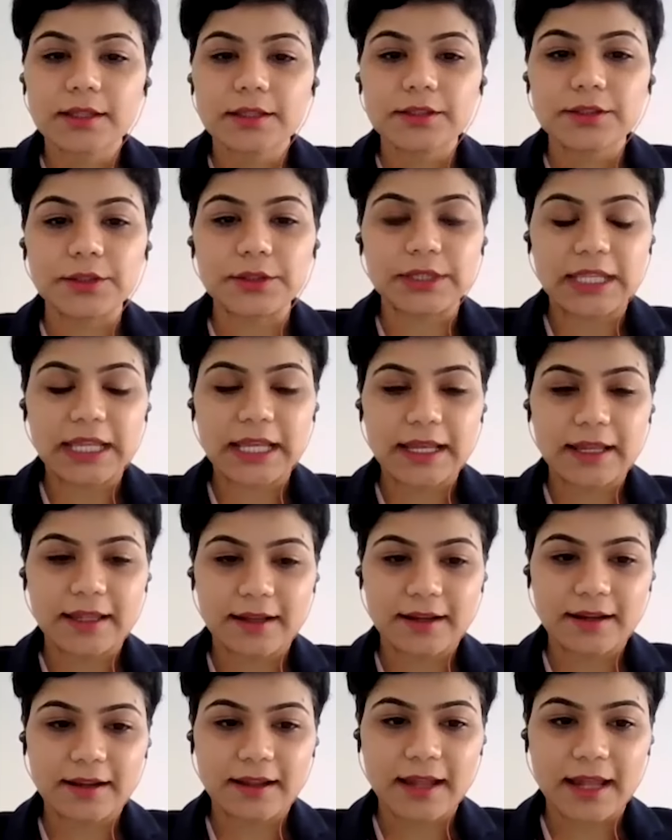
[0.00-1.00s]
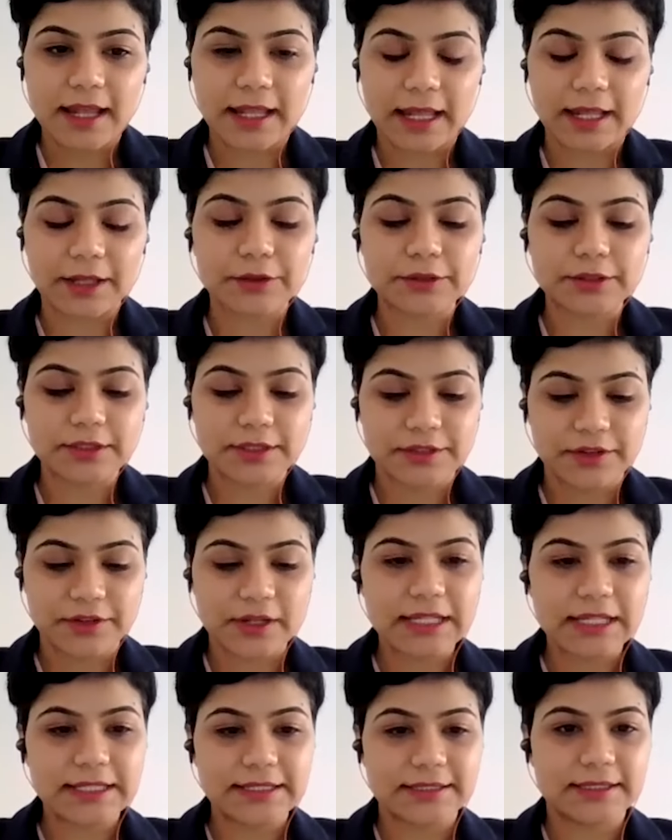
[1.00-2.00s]
So there, I, I, could
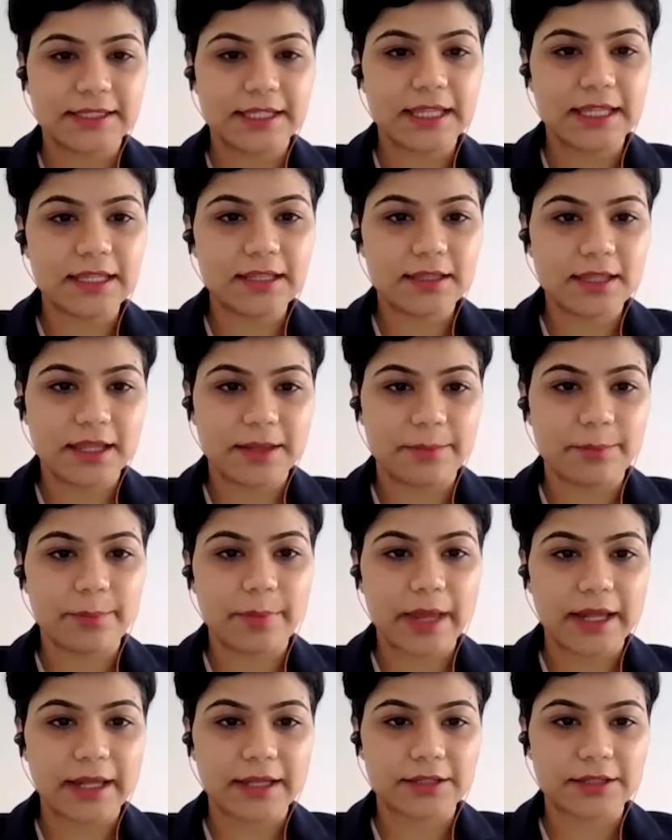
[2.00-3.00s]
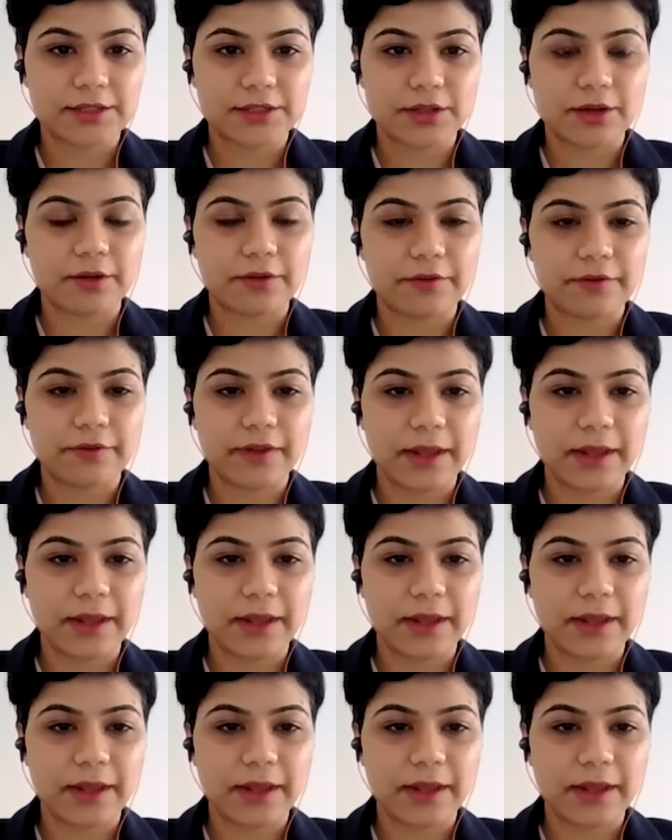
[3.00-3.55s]
really see the impact of